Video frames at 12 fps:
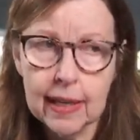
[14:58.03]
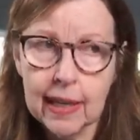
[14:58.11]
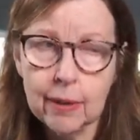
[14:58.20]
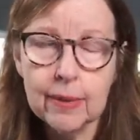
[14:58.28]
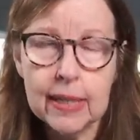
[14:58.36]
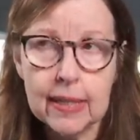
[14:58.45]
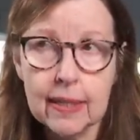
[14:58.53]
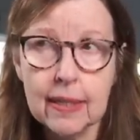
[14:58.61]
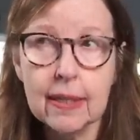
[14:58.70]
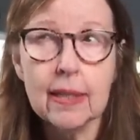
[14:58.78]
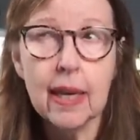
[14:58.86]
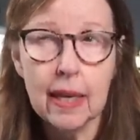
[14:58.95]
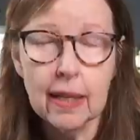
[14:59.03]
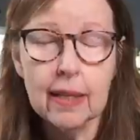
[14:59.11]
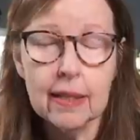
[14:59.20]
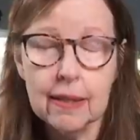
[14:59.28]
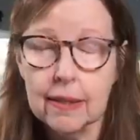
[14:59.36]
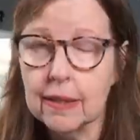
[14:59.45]
And I would say
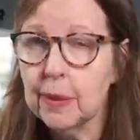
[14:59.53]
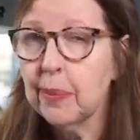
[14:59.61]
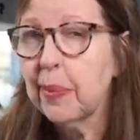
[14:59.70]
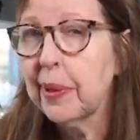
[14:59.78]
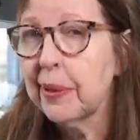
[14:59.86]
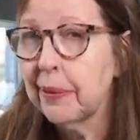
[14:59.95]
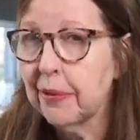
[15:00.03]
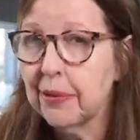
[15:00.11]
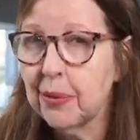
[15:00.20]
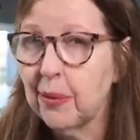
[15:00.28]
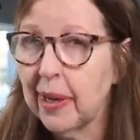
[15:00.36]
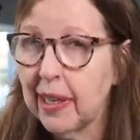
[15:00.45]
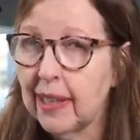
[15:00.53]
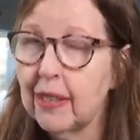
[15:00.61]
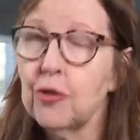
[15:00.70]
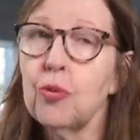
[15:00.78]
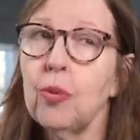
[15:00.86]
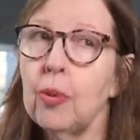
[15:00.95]
this is about
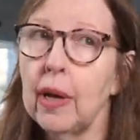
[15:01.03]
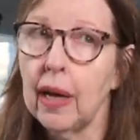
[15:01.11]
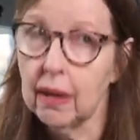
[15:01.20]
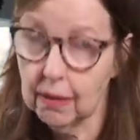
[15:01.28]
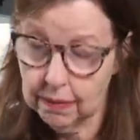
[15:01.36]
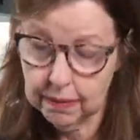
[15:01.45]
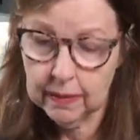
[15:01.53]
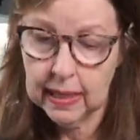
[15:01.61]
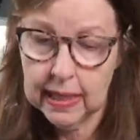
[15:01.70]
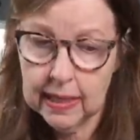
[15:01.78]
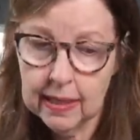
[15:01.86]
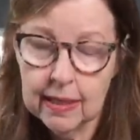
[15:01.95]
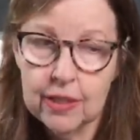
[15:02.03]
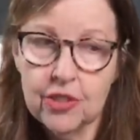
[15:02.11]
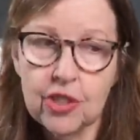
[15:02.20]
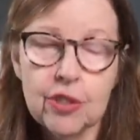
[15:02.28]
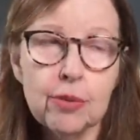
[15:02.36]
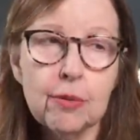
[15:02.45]
2012, just